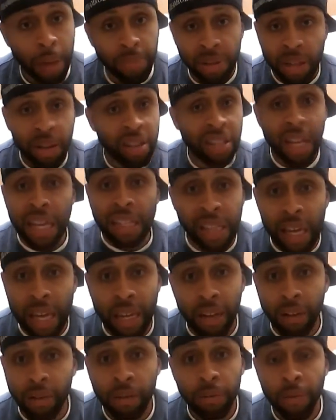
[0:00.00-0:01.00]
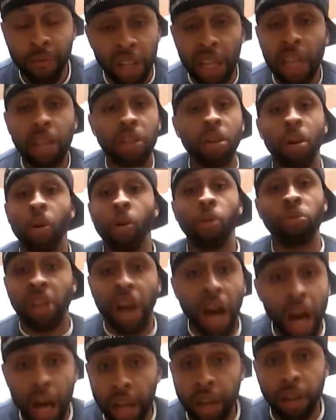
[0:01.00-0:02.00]
I'm serious. That's it.
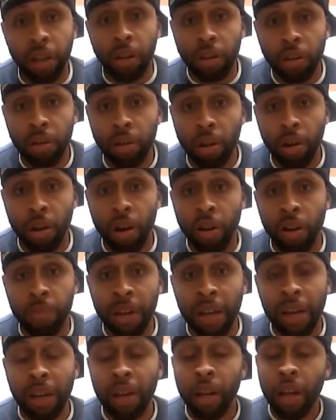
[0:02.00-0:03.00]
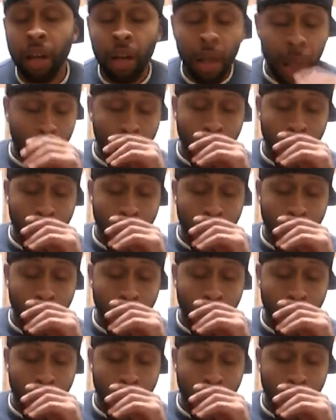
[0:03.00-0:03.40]
Finito. Done. You know what I mean?